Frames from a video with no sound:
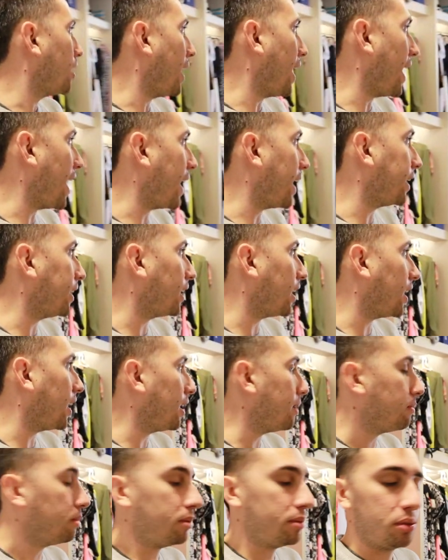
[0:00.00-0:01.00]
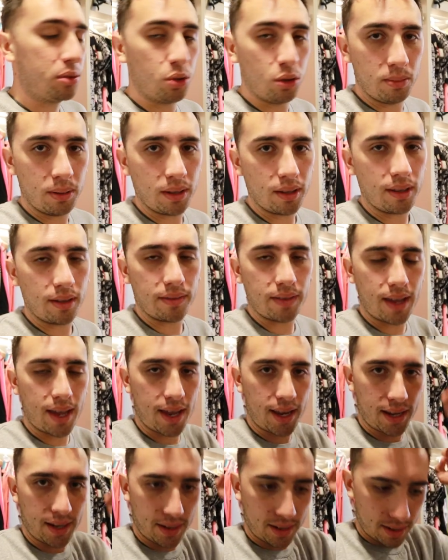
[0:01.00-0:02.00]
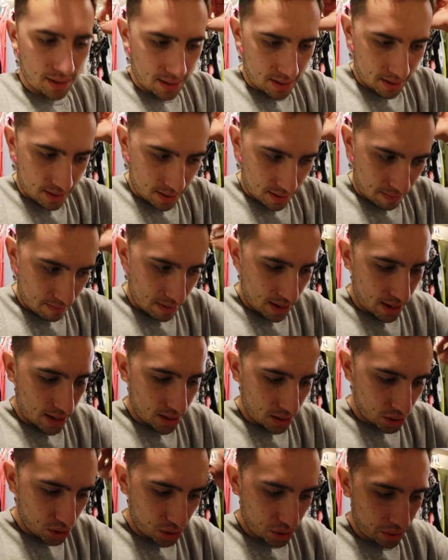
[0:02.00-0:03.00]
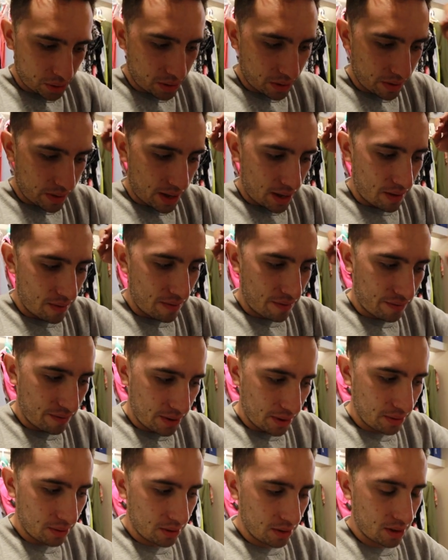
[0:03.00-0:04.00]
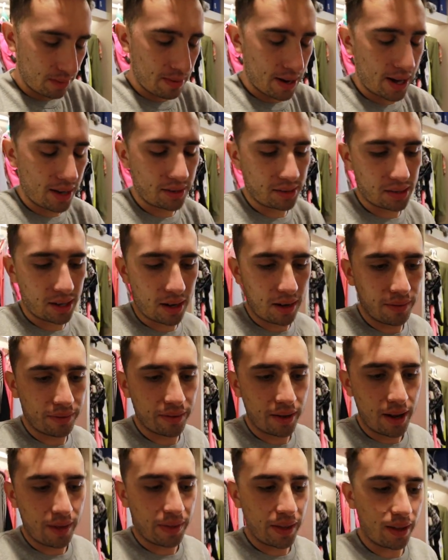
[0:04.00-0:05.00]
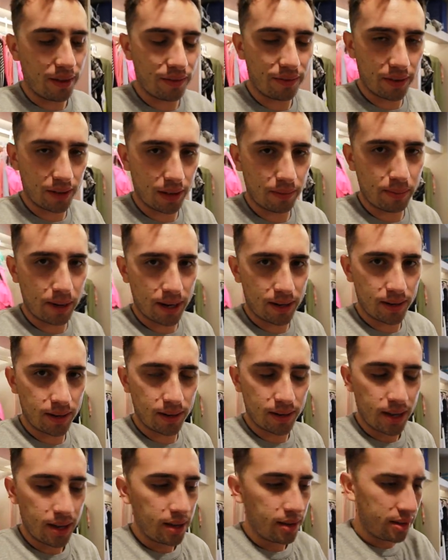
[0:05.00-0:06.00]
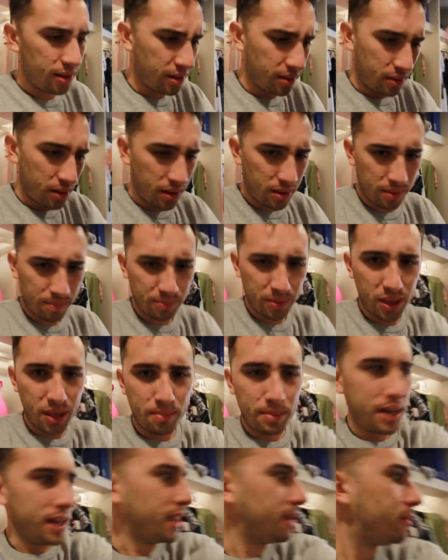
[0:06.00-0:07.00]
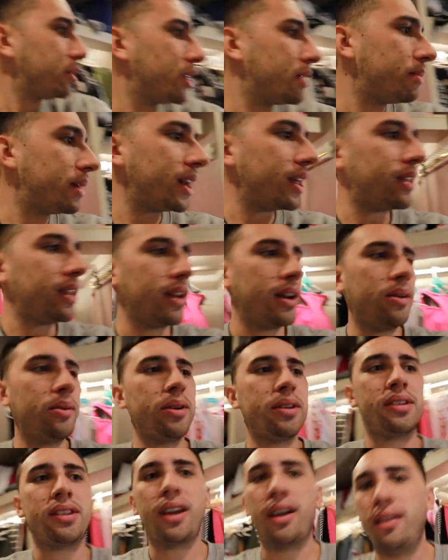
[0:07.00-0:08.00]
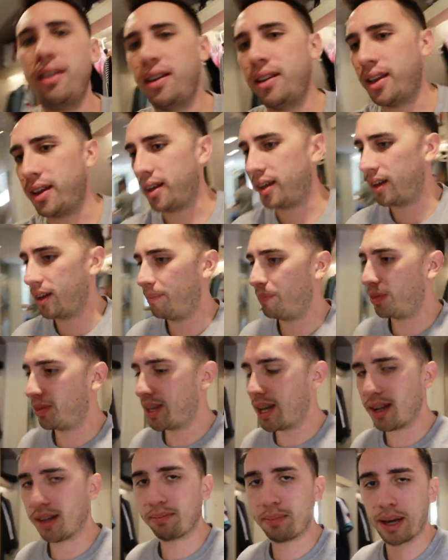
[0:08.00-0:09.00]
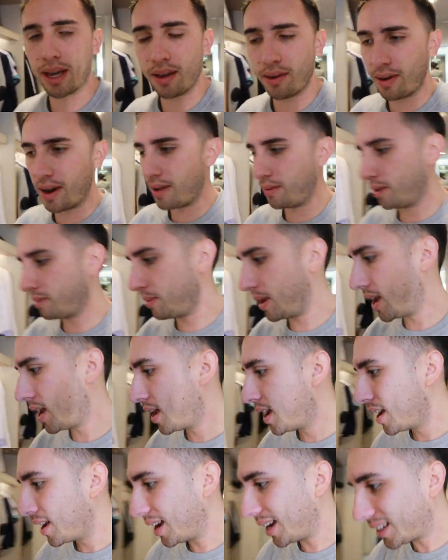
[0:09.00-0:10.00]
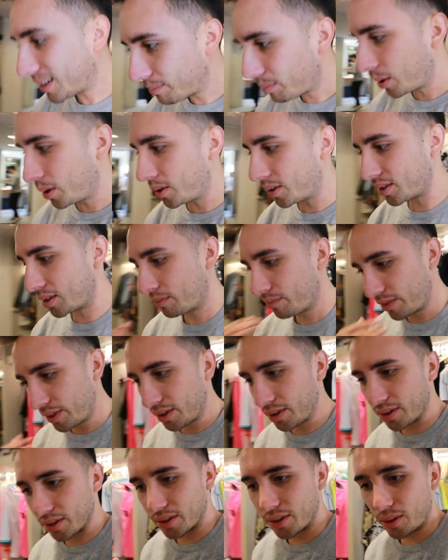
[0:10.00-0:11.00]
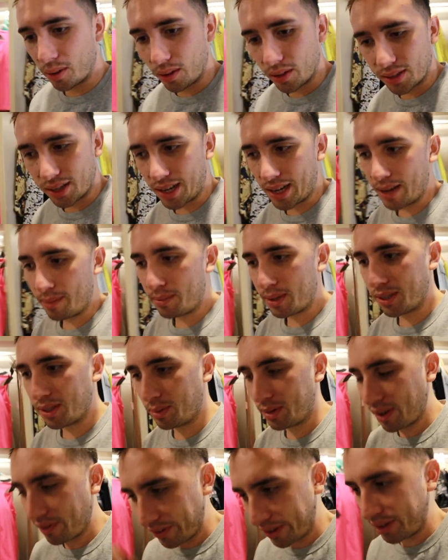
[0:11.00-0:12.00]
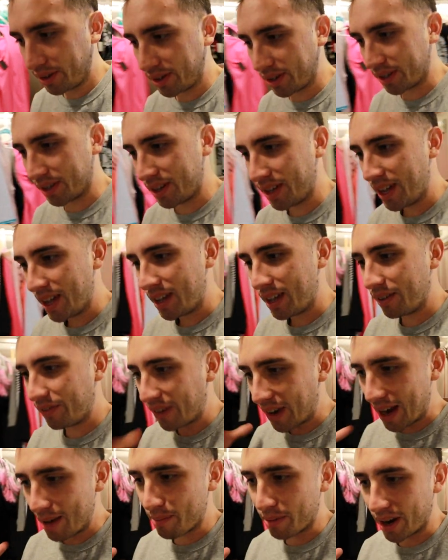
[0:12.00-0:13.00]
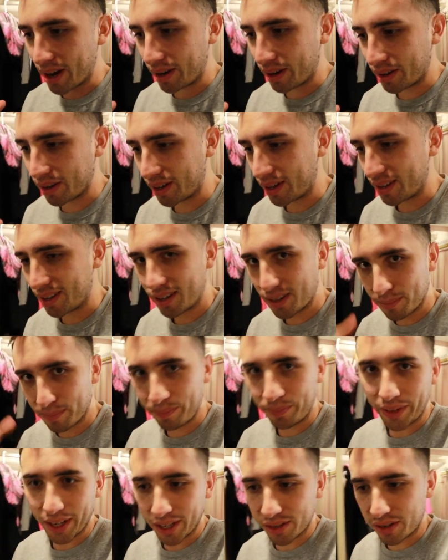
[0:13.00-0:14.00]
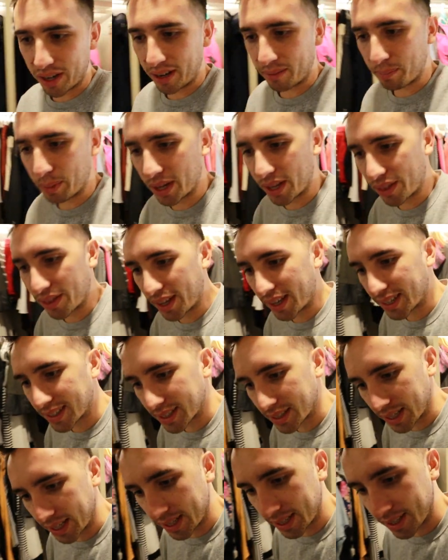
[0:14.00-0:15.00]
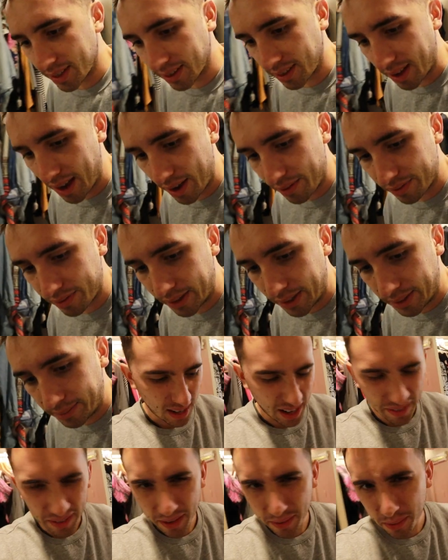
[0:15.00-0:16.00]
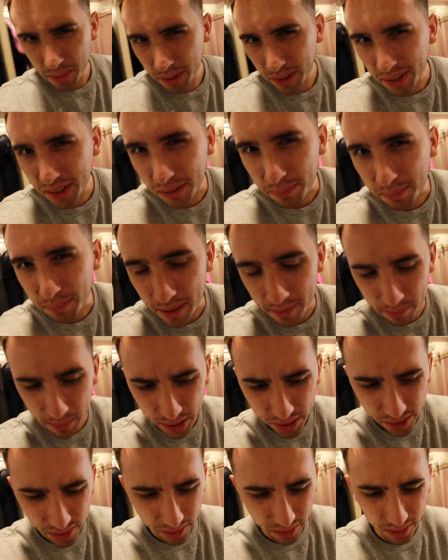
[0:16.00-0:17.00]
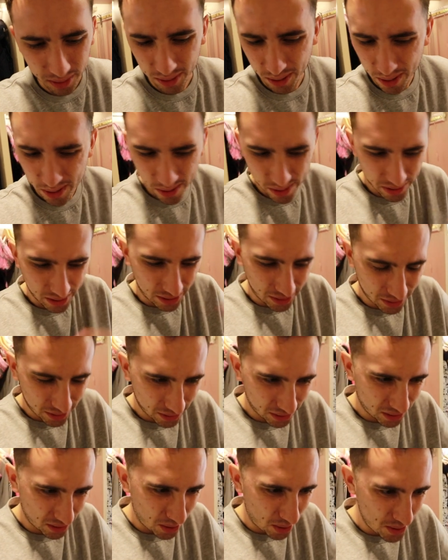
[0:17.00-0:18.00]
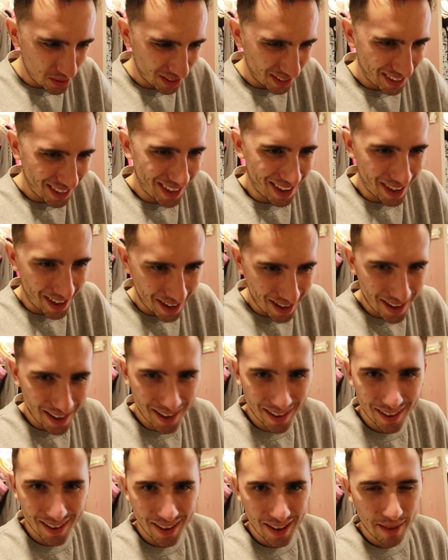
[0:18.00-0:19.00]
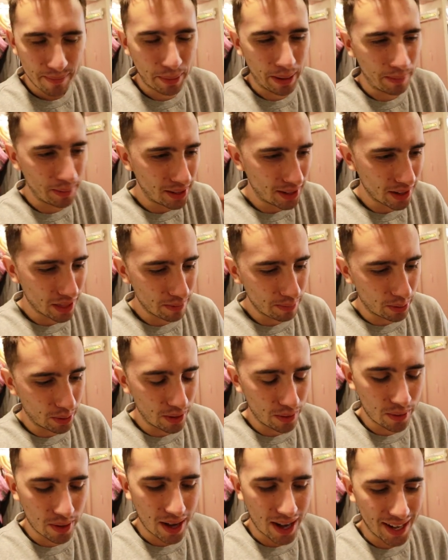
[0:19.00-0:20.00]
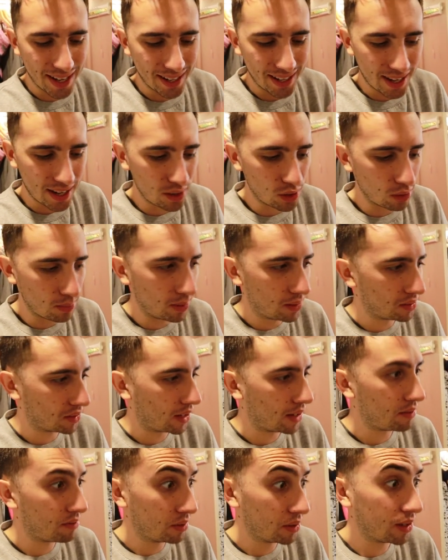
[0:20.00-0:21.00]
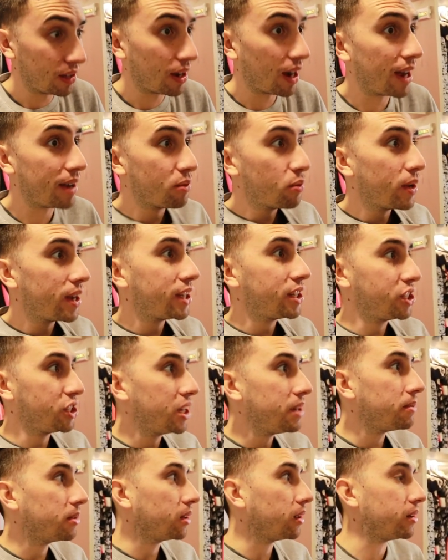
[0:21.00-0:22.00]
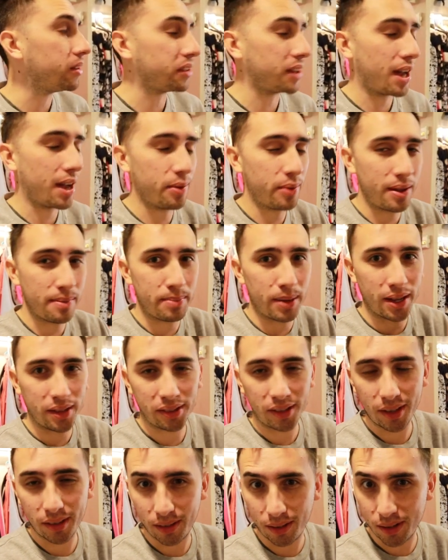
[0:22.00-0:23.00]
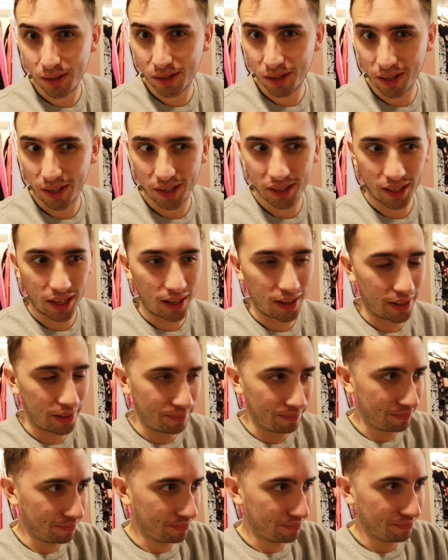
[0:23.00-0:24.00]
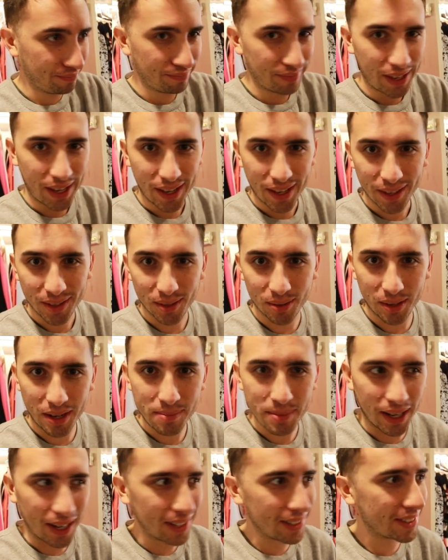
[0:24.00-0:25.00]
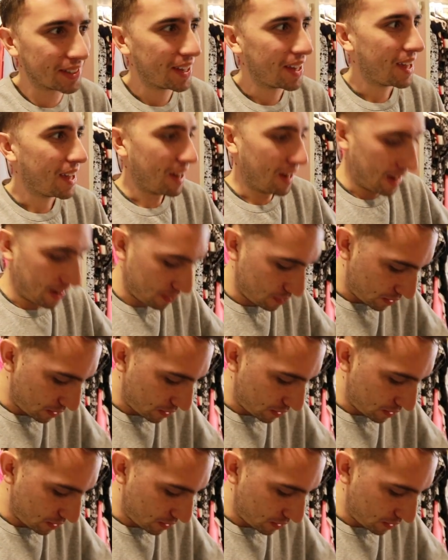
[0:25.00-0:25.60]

And I do believe in making sure that you feel good about yourself, that you feel abundant. You know, the, with the money with the money thing, I always carry like a day's pay around with me. It's important to feel good all the time because when you feel good, you vibrate good and then you attract better things into your life. I've never really spent much on clothes, I just don't care. But I'm getting to the point where I need to because I really, I wear cheap clothes. I wear basic t-shirts that are like 20 bucks. I